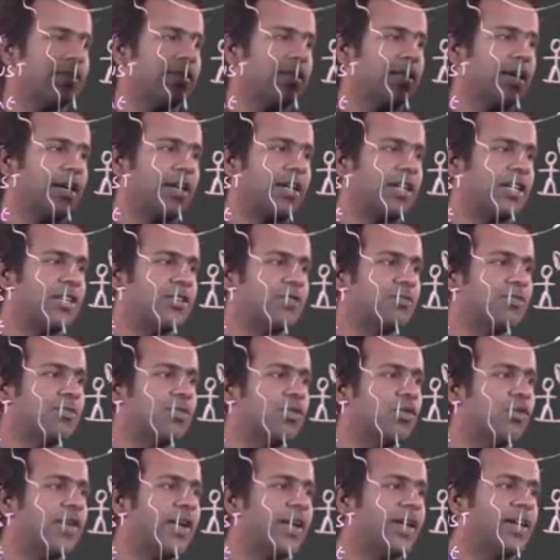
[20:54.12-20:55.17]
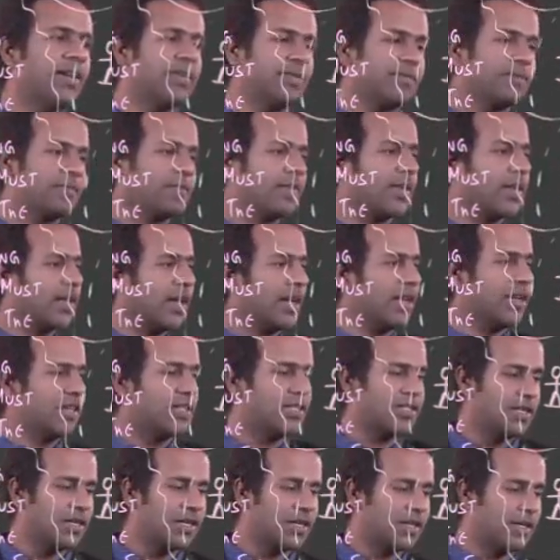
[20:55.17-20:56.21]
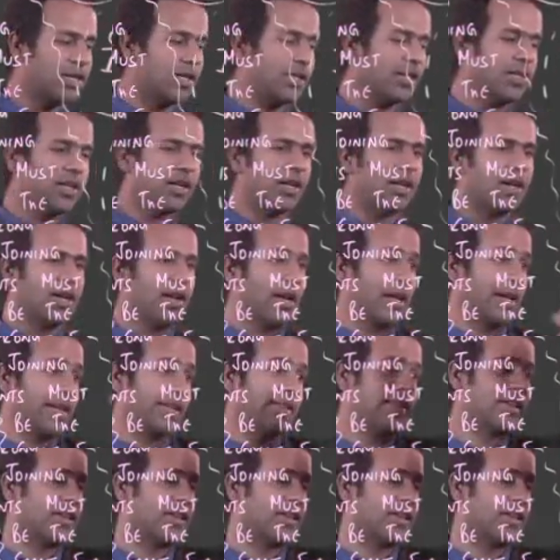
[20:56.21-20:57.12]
that he's moving in a circle like